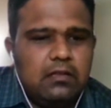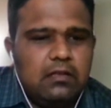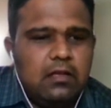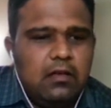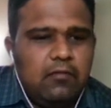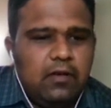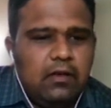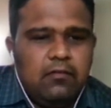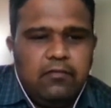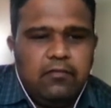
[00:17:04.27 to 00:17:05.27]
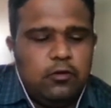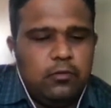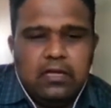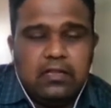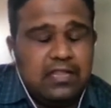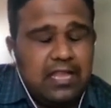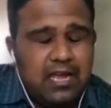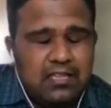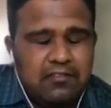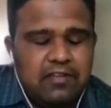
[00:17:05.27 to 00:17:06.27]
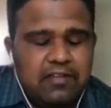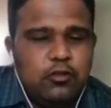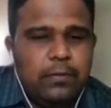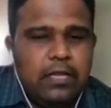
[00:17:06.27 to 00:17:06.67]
they are the valuable